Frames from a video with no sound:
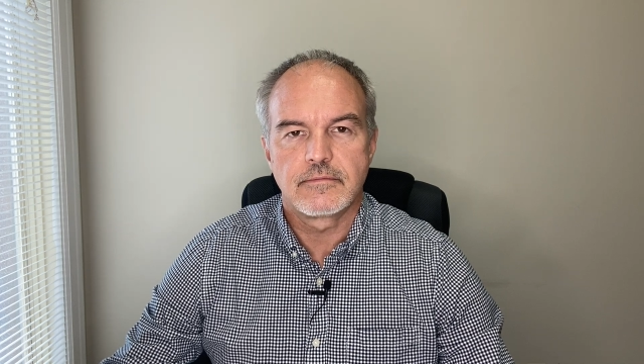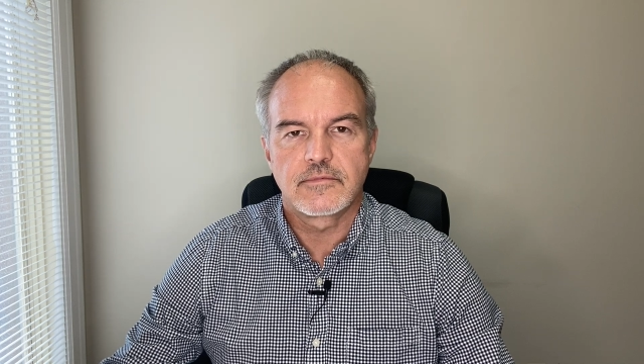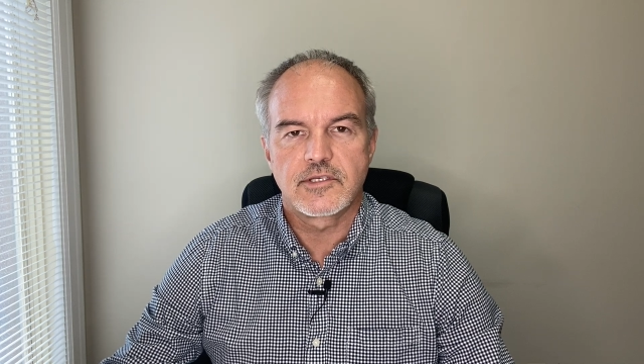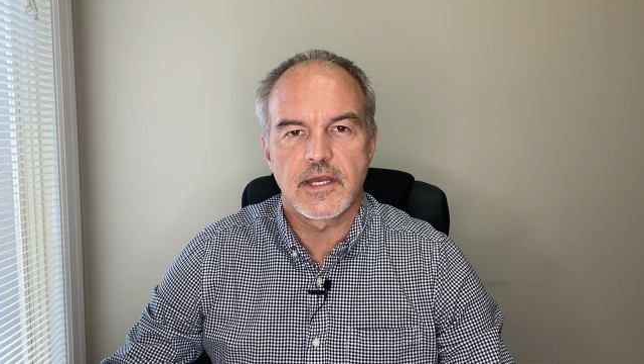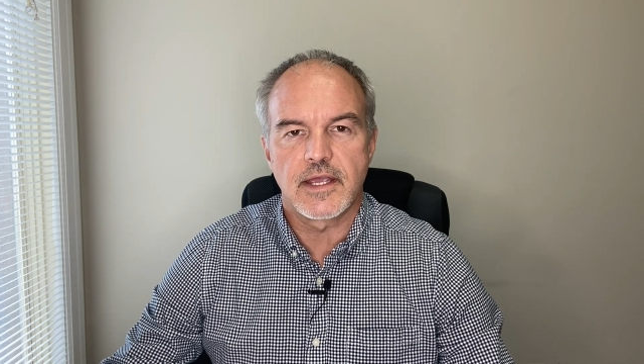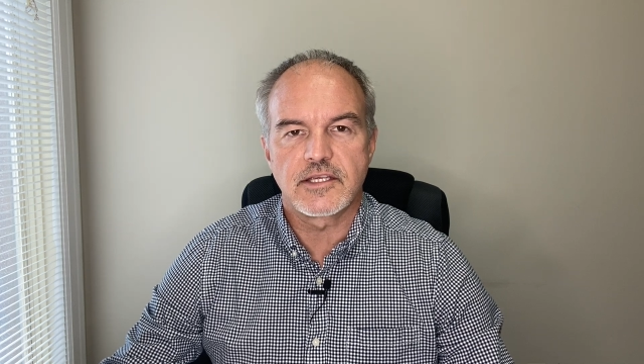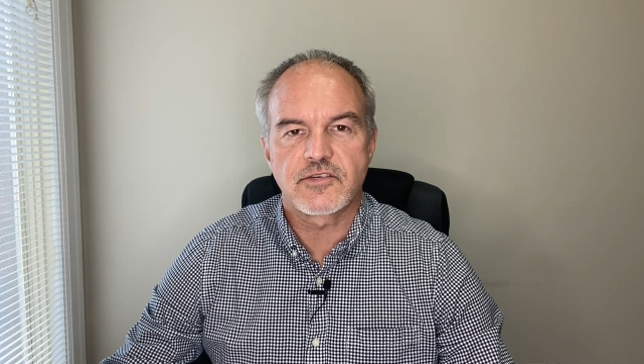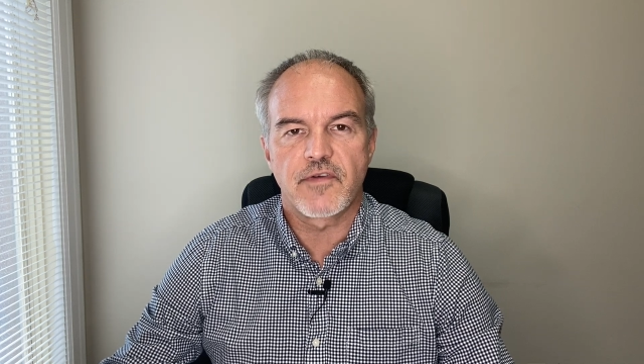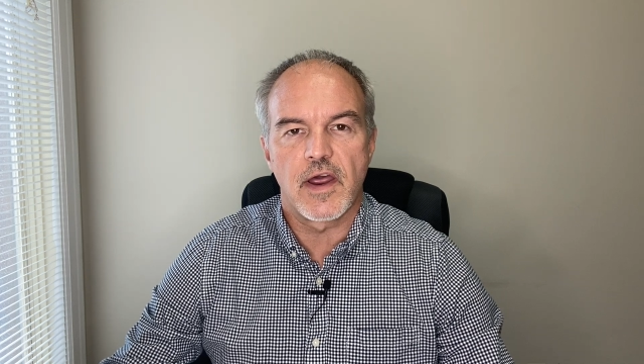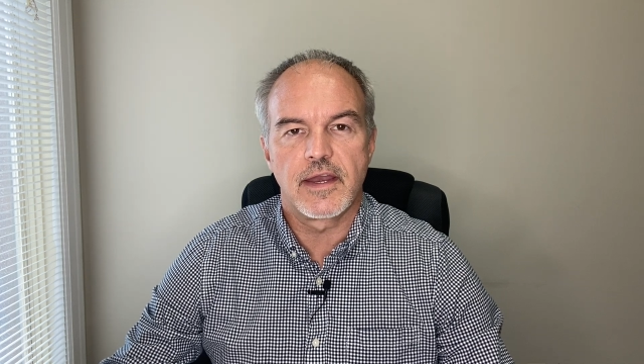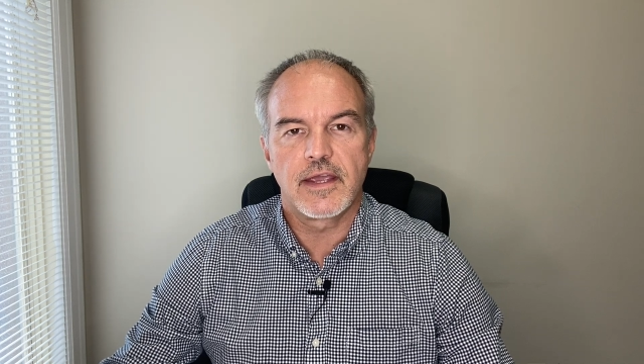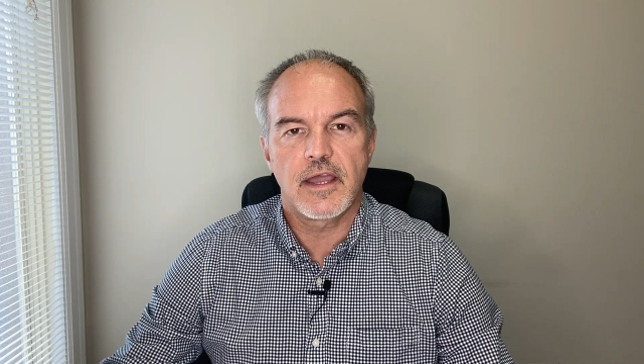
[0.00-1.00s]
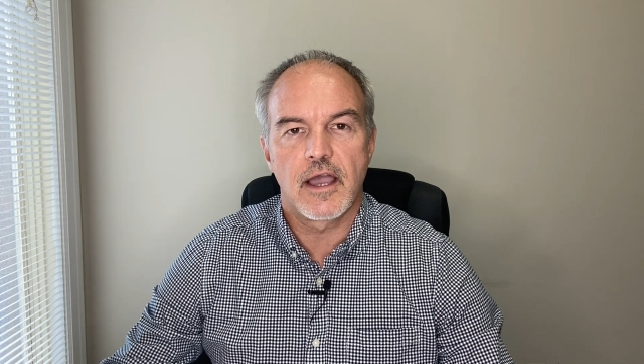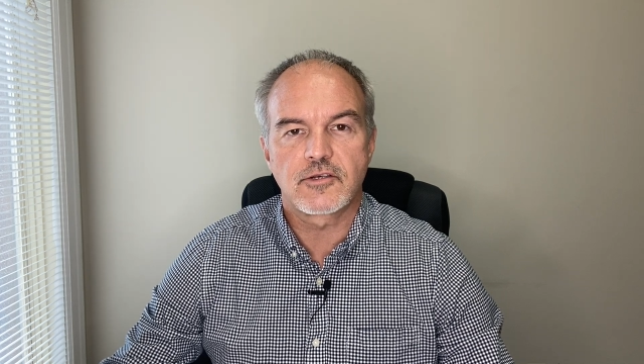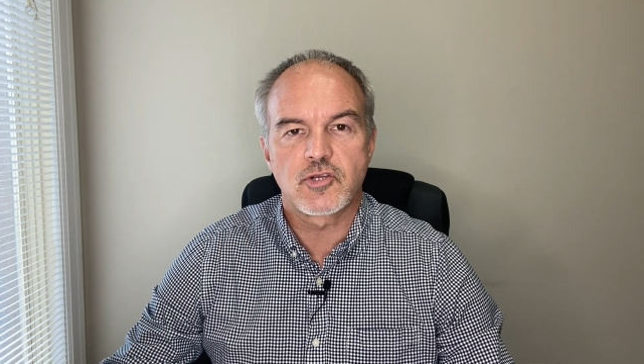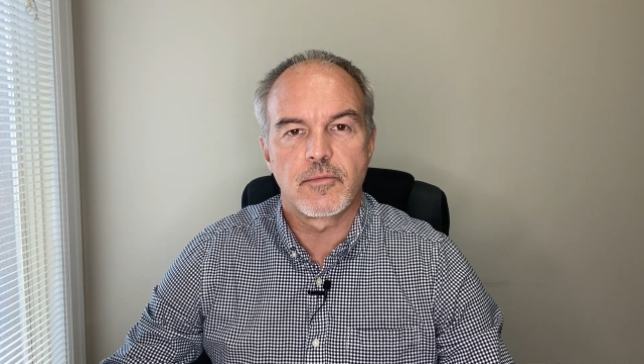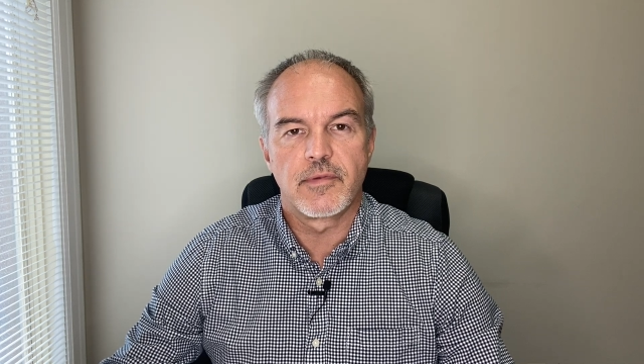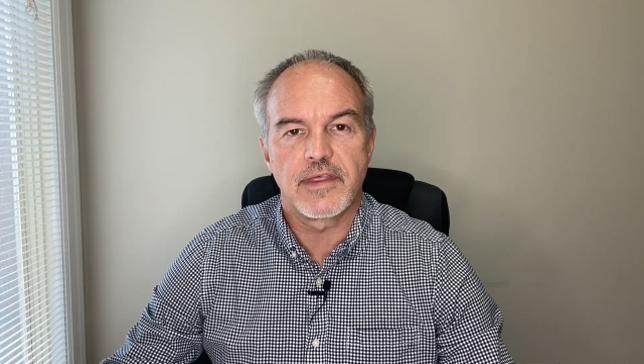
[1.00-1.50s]
Today is Friday,
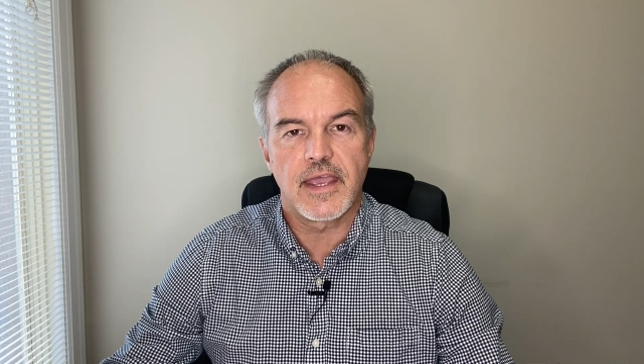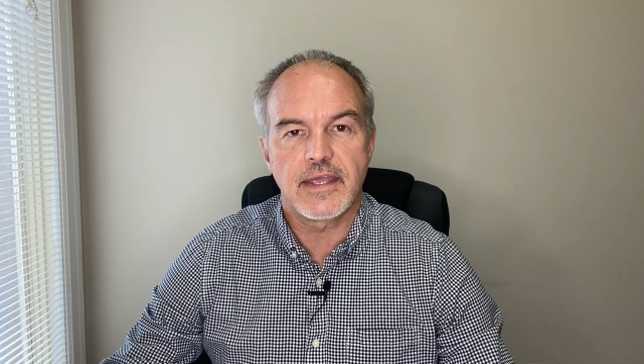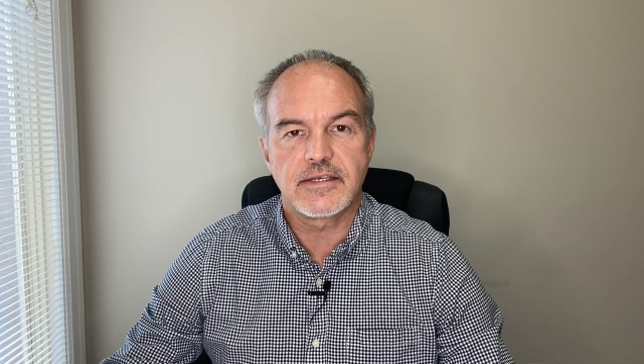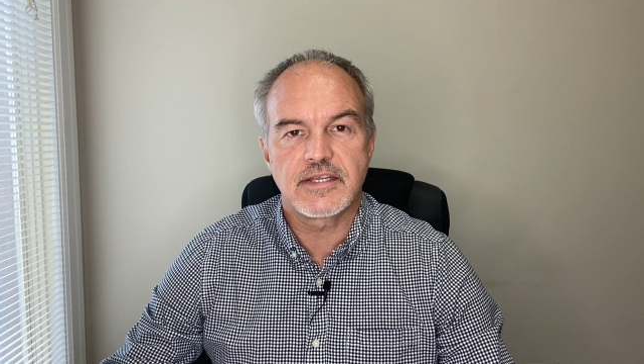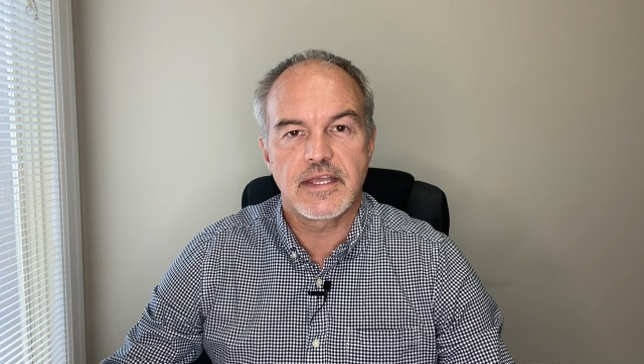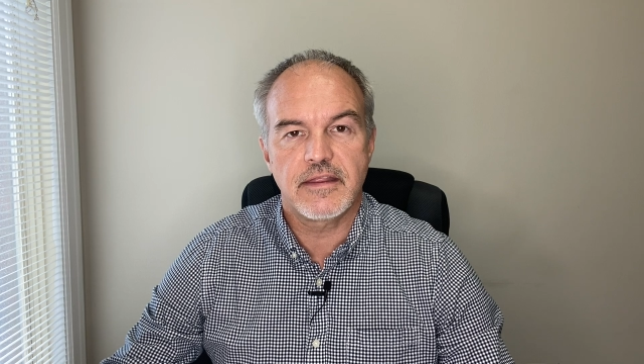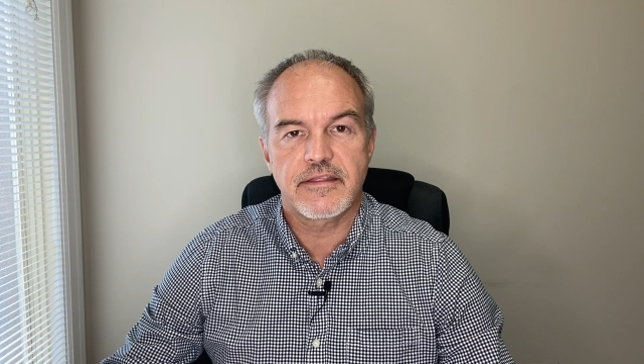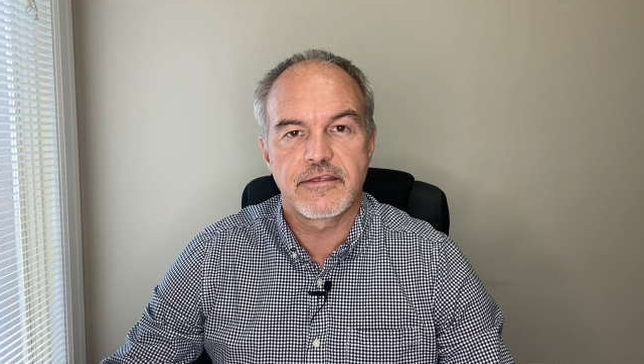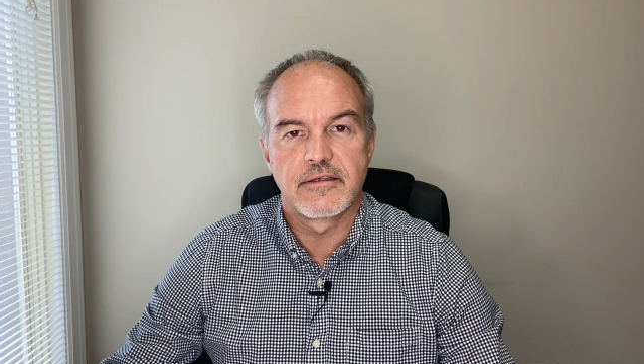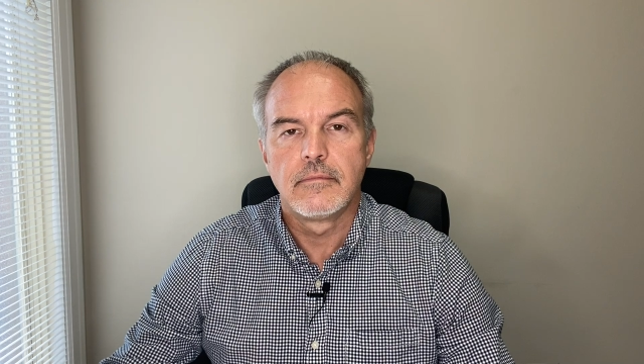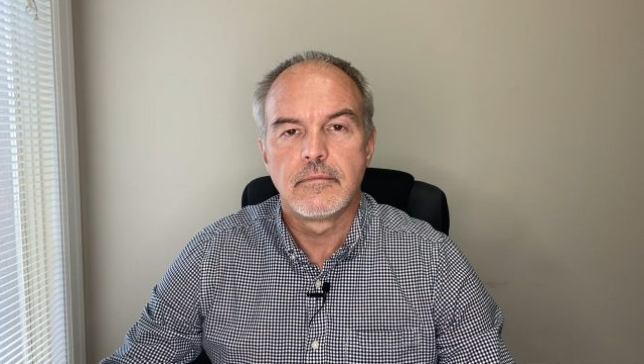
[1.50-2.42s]
October the 18th,